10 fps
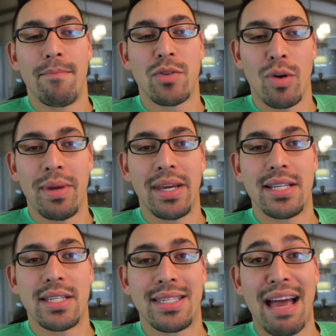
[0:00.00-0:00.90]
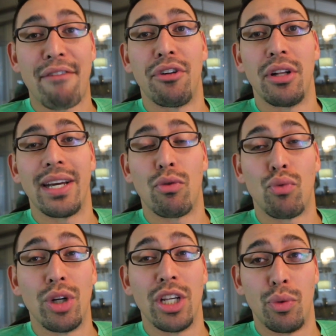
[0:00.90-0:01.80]
swimming is definitely a
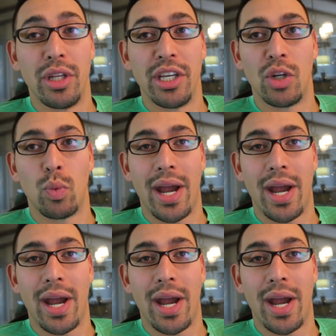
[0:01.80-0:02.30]
really, really good